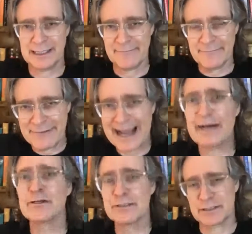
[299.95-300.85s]

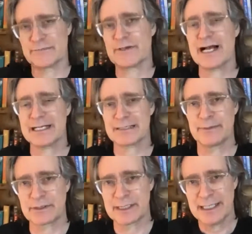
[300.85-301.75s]
values of
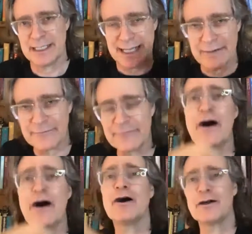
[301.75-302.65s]
cosmos that
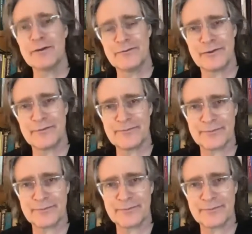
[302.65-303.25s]
evolve